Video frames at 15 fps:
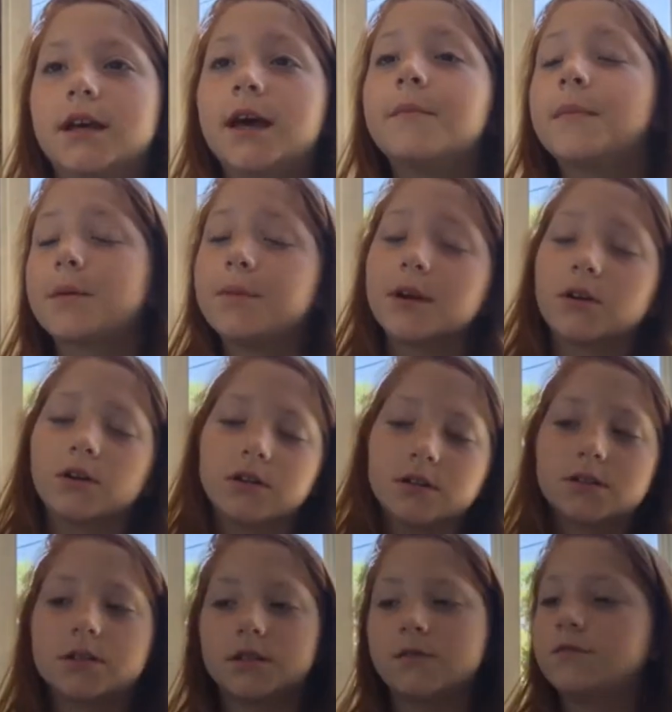and my
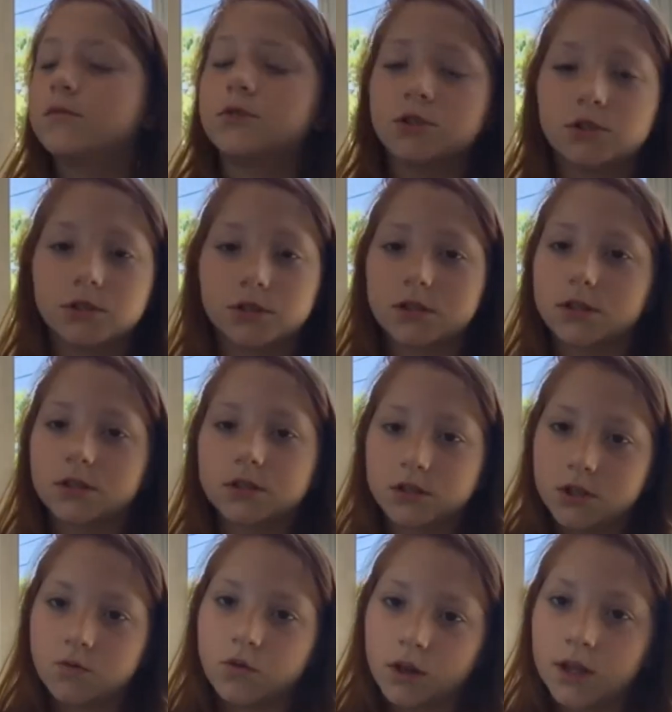parents, just
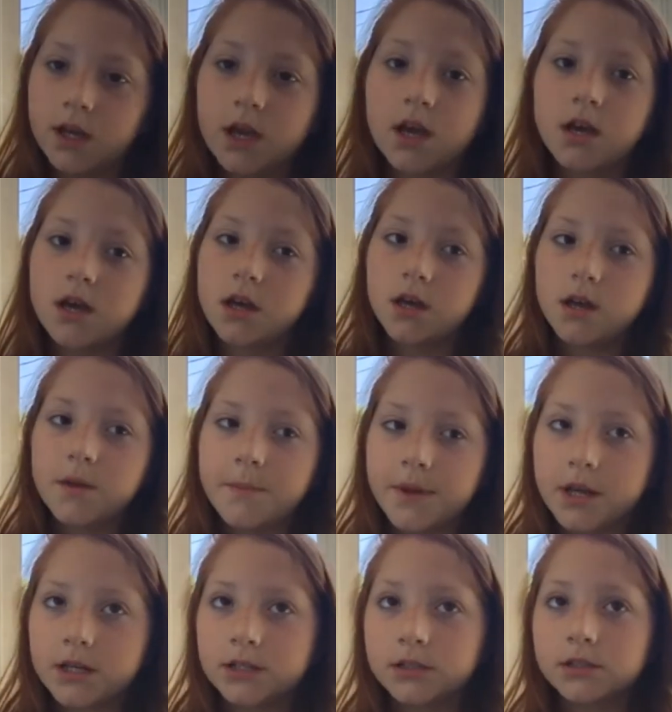generally,
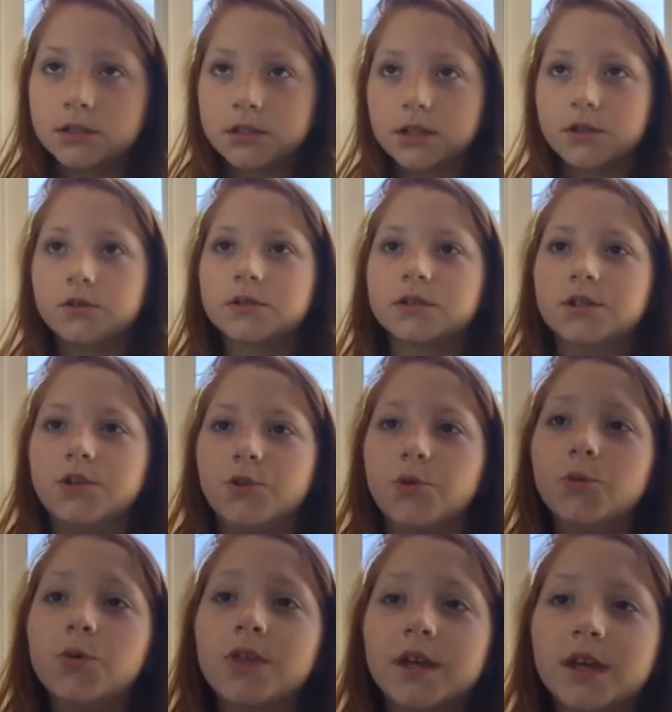because it was a
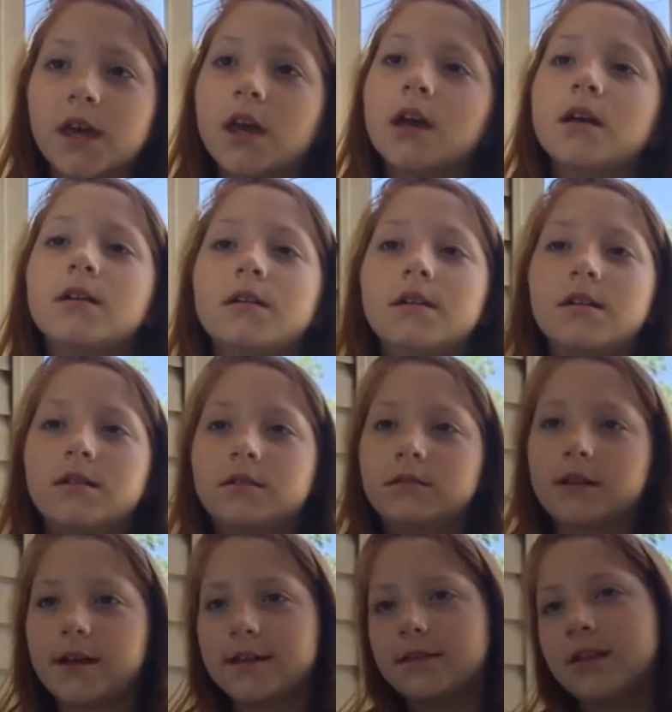new thing.
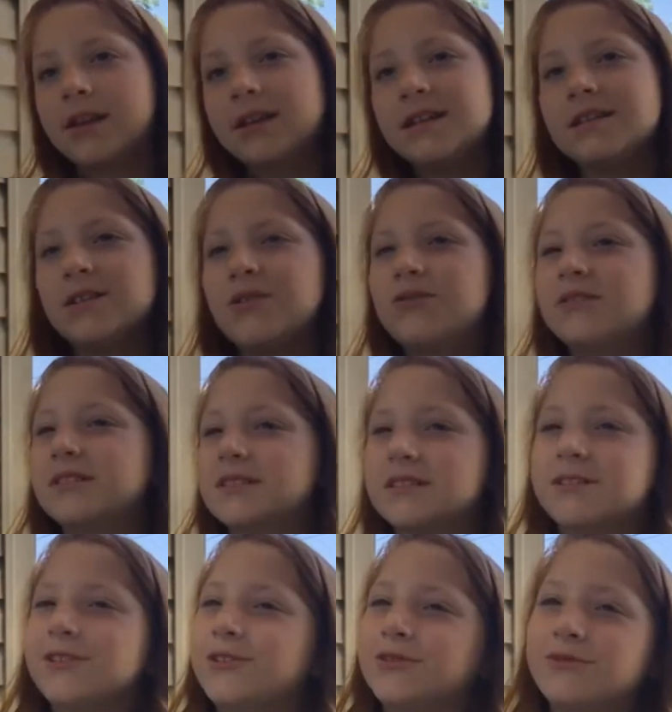They didn't know what
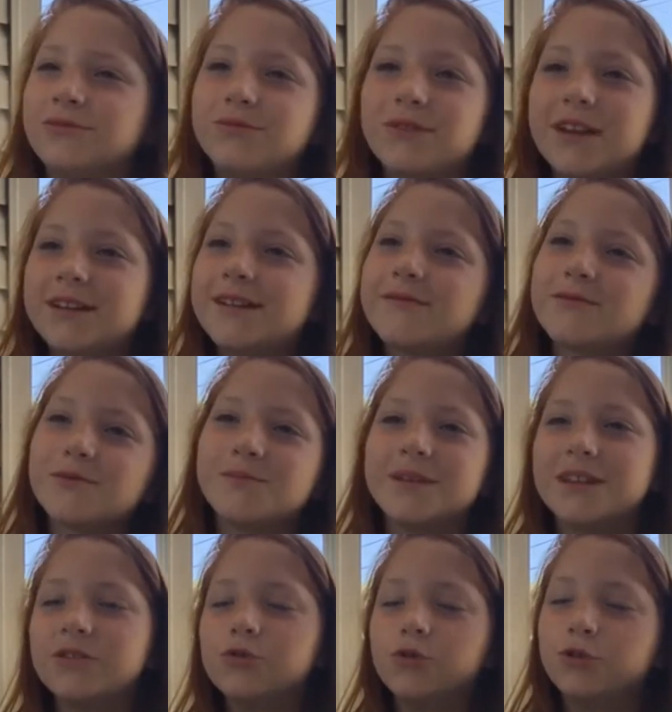to do. They'd never
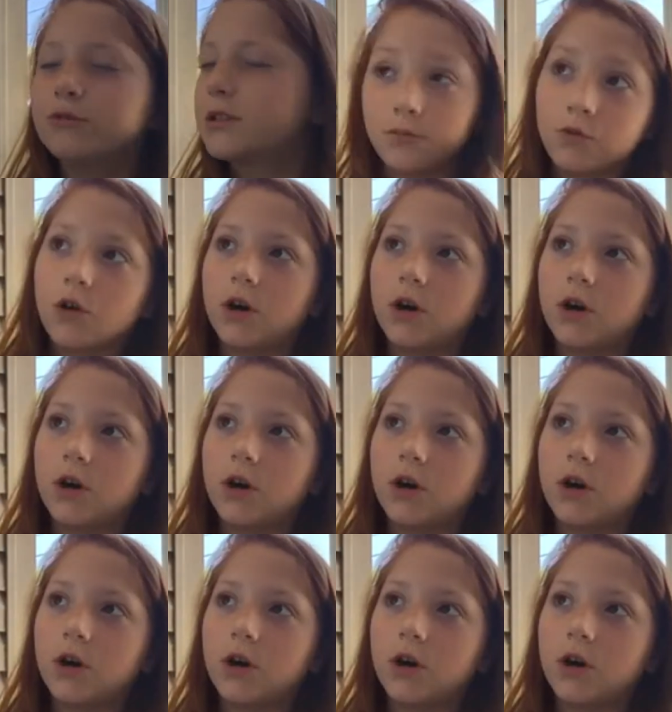been through